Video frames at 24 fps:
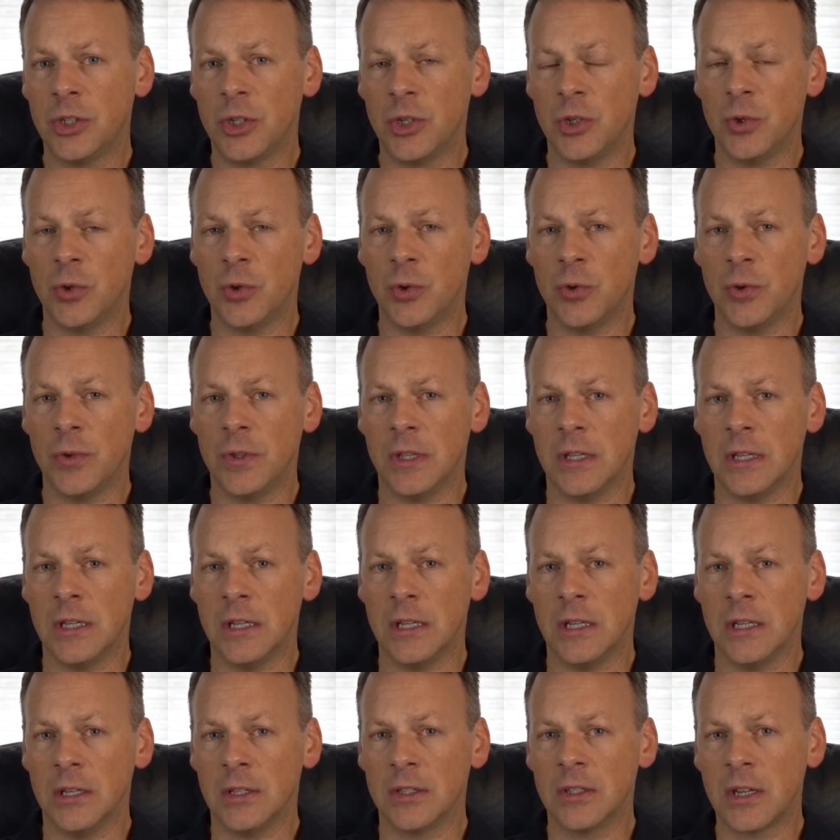to
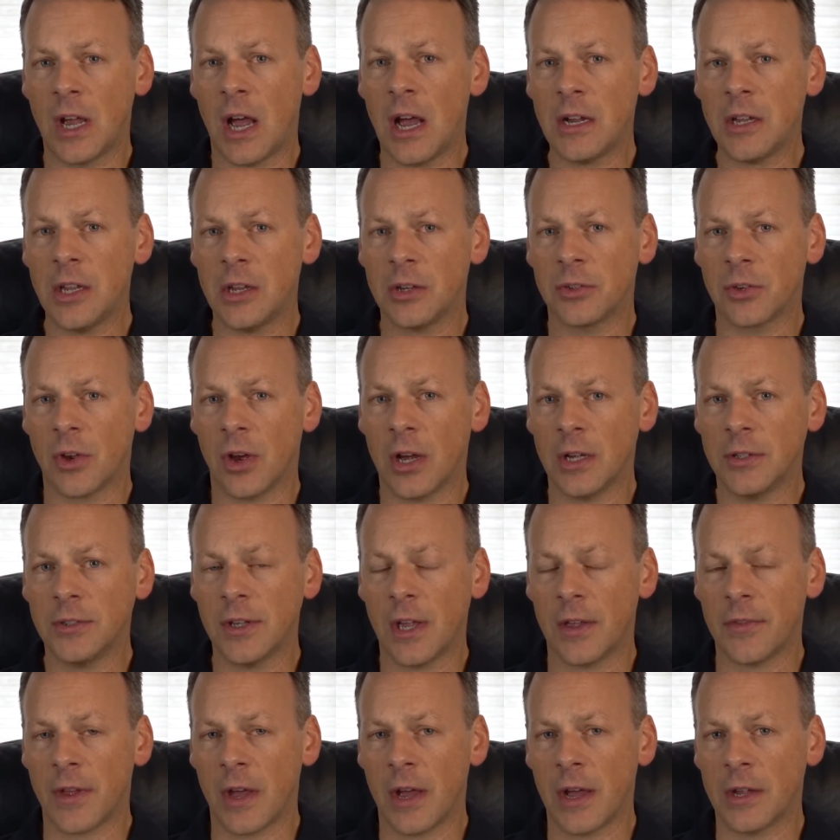the stock exhaust
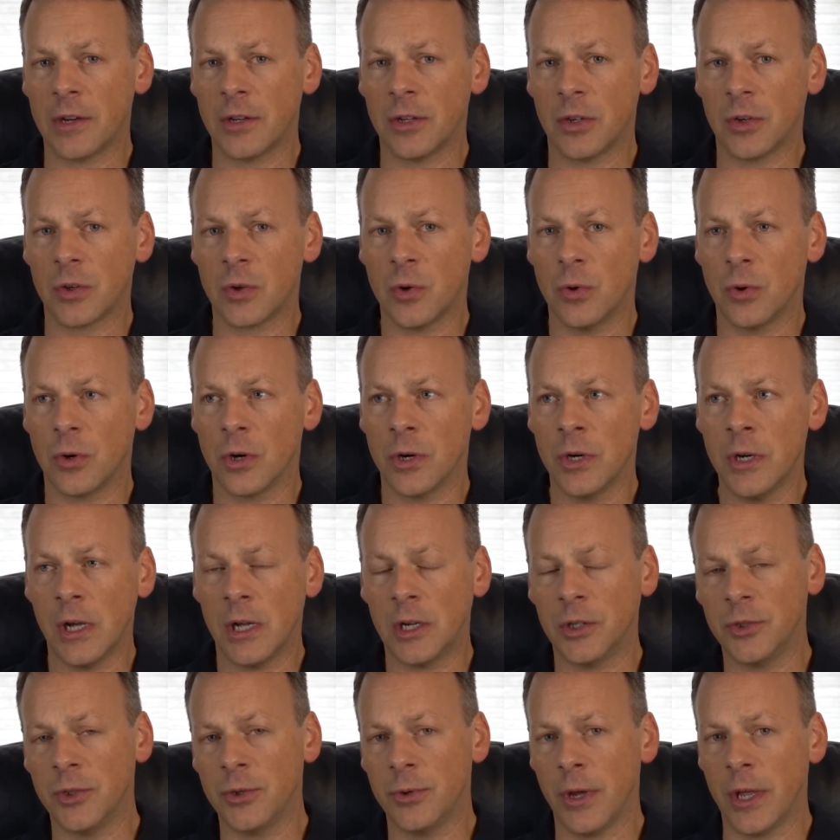on the Honda Accord.
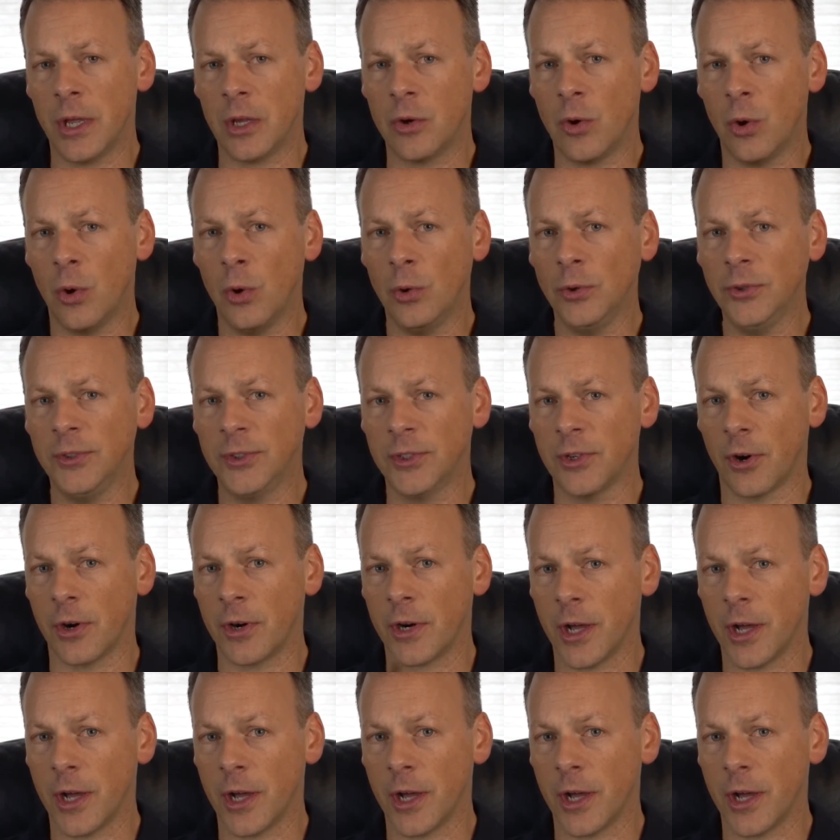I'll do a cold start